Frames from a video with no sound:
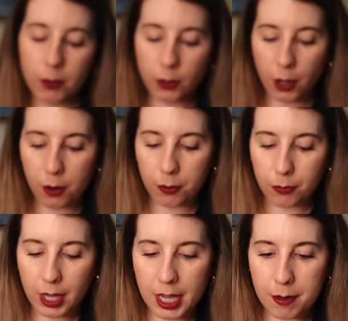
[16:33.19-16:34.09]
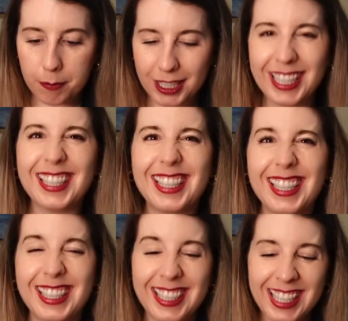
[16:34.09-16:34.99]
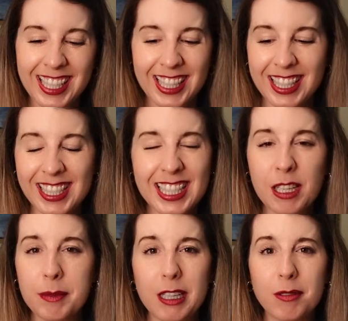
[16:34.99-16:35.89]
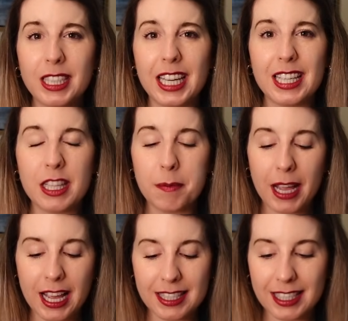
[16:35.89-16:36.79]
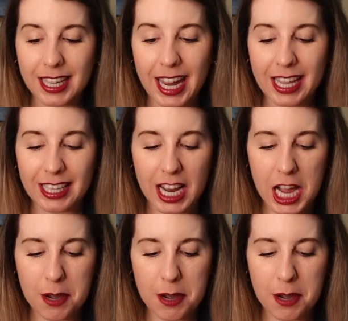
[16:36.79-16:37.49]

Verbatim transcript: Virgo, this is something related to the past again.